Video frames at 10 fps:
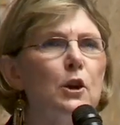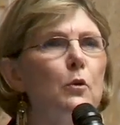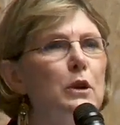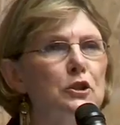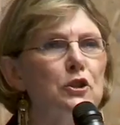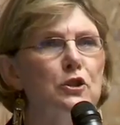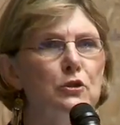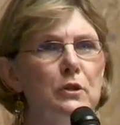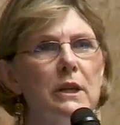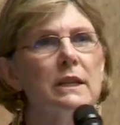We have
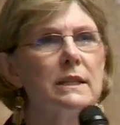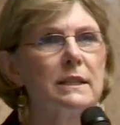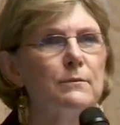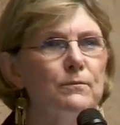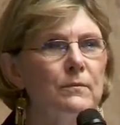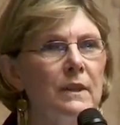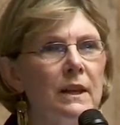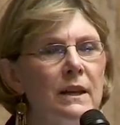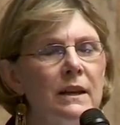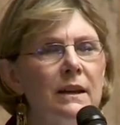about two and a
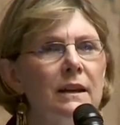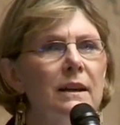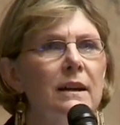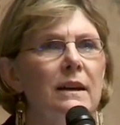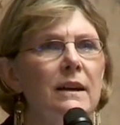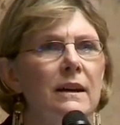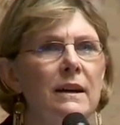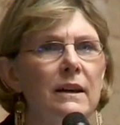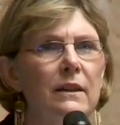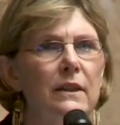half more weeks to
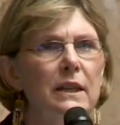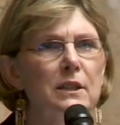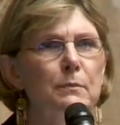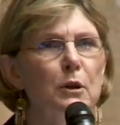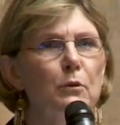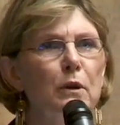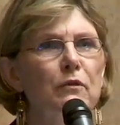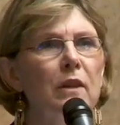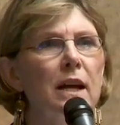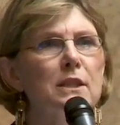go, and we
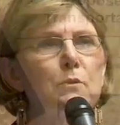are